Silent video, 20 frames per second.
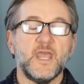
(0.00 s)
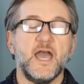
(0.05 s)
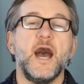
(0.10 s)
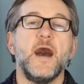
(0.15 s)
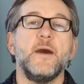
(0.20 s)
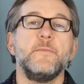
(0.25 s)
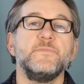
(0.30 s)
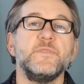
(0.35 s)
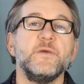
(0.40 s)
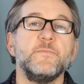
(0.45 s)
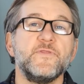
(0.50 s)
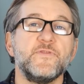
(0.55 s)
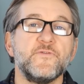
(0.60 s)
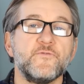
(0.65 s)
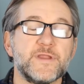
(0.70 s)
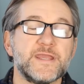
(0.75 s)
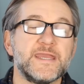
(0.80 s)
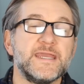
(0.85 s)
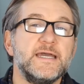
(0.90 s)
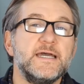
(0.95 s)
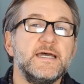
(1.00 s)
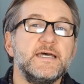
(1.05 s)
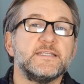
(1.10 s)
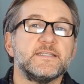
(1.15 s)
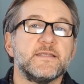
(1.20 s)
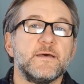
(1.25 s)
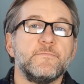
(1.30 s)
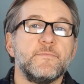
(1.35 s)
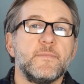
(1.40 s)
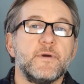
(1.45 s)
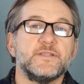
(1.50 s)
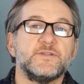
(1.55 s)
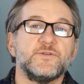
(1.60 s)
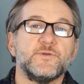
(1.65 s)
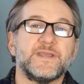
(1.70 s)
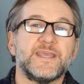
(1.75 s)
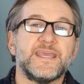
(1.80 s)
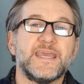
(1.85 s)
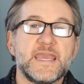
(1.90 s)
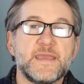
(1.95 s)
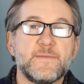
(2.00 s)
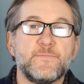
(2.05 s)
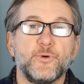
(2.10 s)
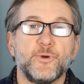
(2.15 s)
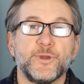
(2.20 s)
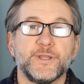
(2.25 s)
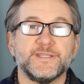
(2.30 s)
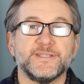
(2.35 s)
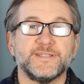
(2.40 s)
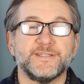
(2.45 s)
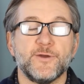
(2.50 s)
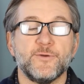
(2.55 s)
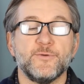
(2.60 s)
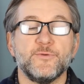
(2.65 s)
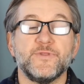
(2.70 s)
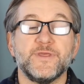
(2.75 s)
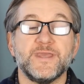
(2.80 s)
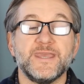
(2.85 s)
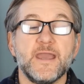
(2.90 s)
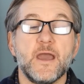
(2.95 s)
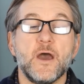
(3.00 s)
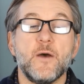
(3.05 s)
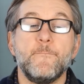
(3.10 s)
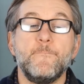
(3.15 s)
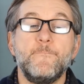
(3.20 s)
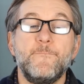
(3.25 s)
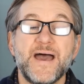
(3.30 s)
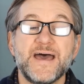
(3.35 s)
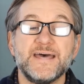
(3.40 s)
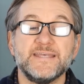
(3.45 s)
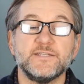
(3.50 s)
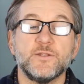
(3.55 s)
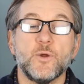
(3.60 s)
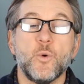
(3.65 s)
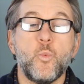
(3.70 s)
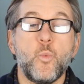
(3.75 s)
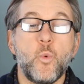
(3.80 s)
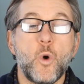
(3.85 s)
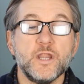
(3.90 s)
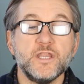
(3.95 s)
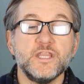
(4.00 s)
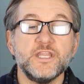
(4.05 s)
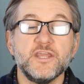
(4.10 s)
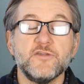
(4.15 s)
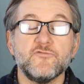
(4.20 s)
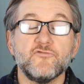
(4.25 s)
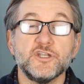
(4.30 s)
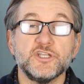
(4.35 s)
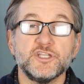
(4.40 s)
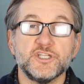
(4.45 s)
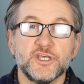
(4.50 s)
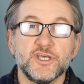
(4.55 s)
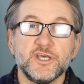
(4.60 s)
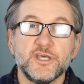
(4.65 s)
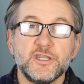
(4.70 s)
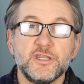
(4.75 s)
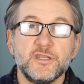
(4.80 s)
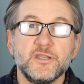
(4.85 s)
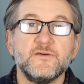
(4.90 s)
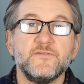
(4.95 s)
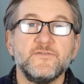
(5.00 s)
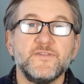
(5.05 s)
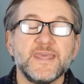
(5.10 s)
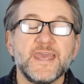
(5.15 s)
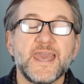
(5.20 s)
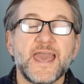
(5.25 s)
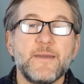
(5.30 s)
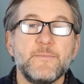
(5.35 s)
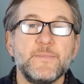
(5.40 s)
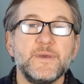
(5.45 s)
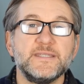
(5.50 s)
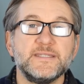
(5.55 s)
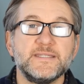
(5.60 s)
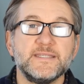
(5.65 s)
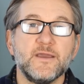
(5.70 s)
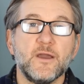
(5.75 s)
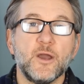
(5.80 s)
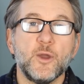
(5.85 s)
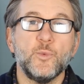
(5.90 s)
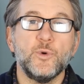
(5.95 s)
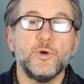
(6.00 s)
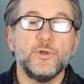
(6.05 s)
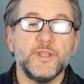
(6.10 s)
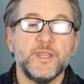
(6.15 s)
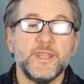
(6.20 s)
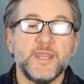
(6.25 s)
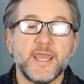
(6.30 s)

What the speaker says: Number 3, some sort of key points. So the best 1-year return of the MSCI World